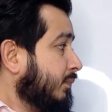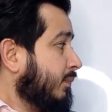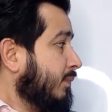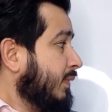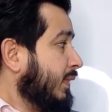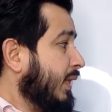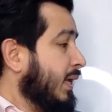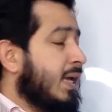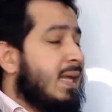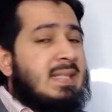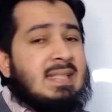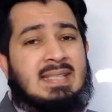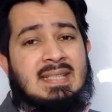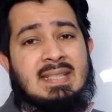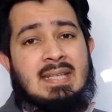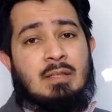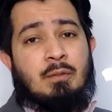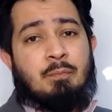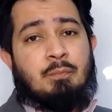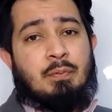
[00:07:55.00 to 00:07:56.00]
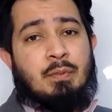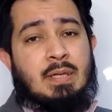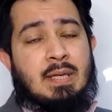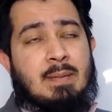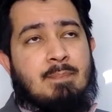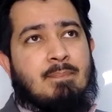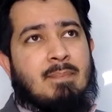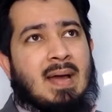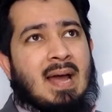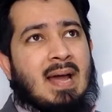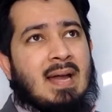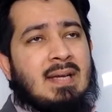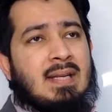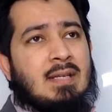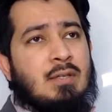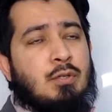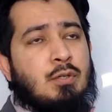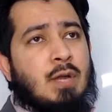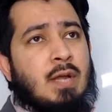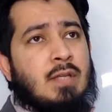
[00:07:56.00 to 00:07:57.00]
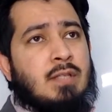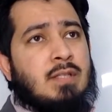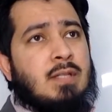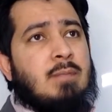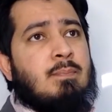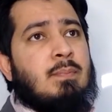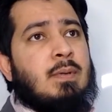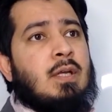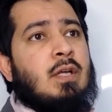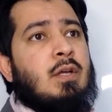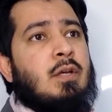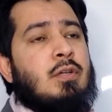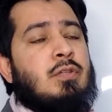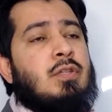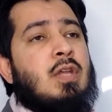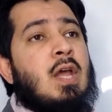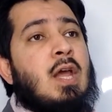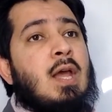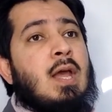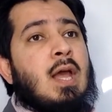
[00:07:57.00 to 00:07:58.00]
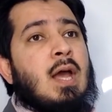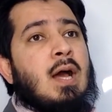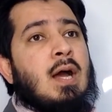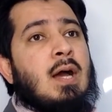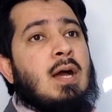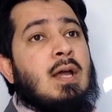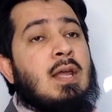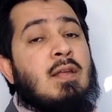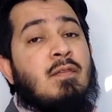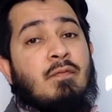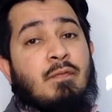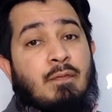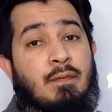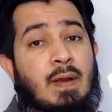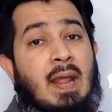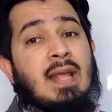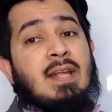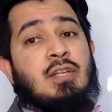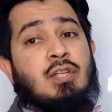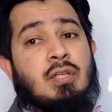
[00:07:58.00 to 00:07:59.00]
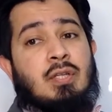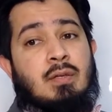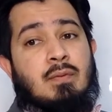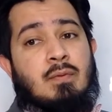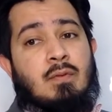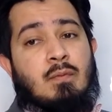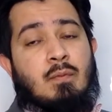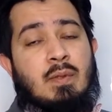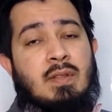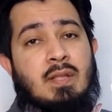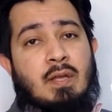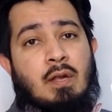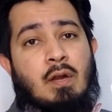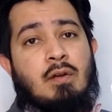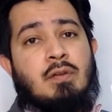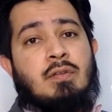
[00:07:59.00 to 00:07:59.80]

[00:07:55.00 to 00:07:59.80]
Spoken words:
It's still pretty bad and drastic because inflation, when the currency